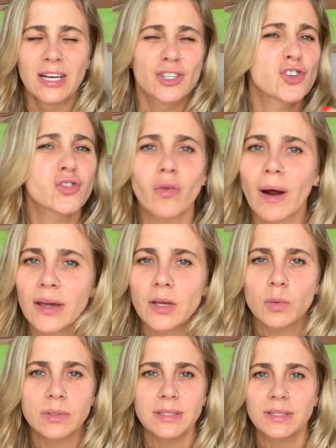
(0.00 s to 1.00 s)
try you
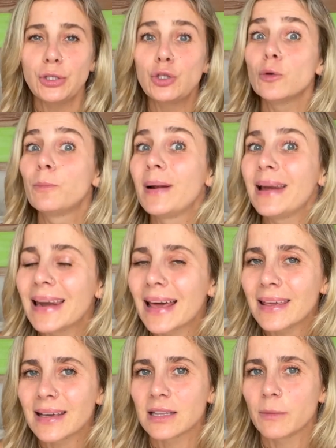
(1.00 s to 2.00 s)
wouldn't need to play
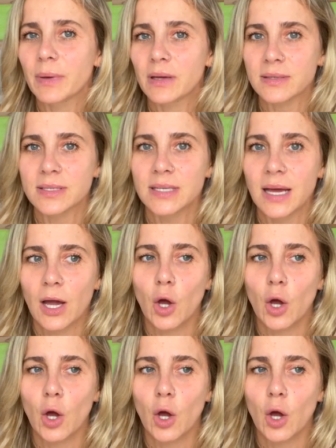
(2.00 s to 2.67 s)
it because